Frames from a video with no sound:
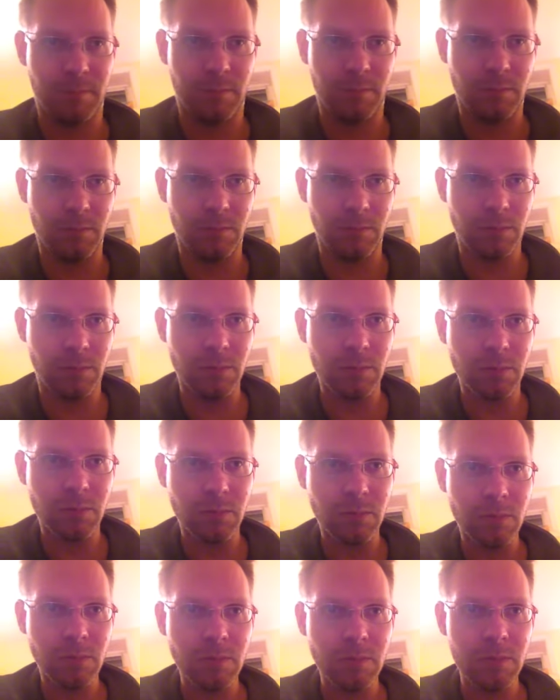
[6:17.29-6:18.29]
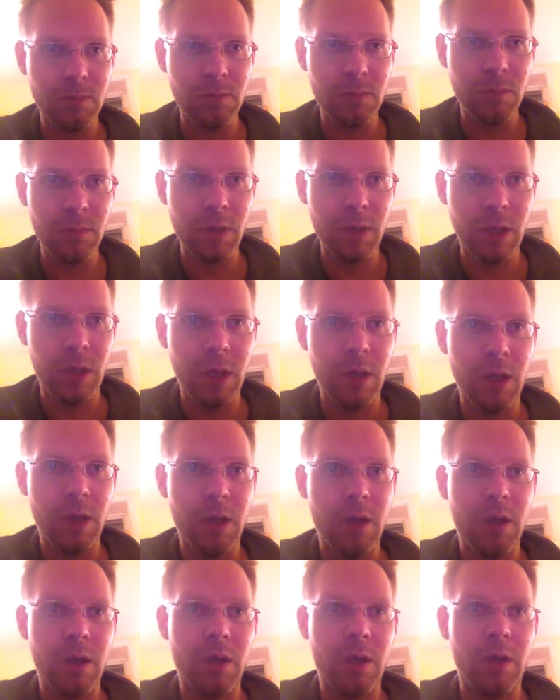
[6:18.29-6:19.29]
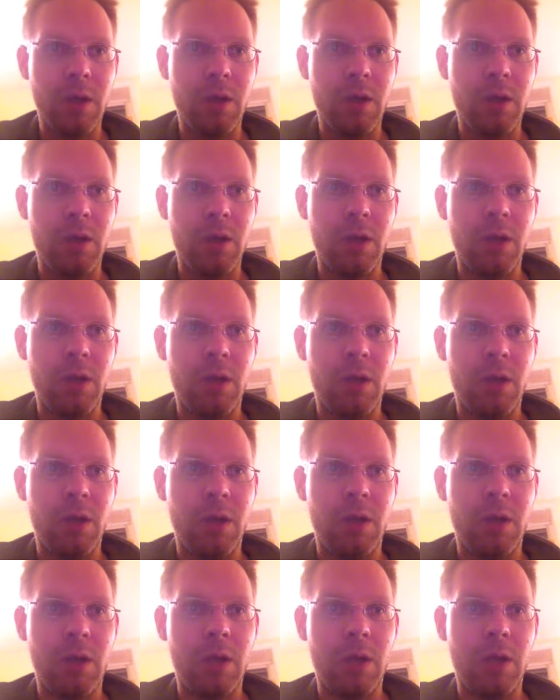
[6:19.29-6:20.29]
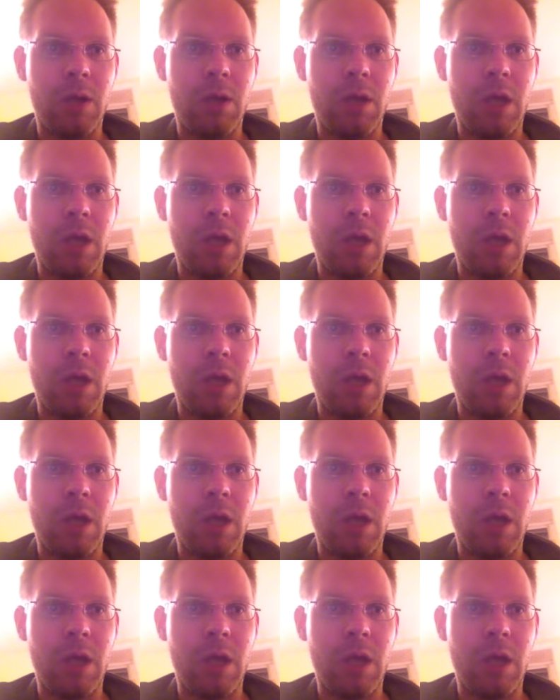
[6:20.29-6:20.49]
No one is speaking in this clip.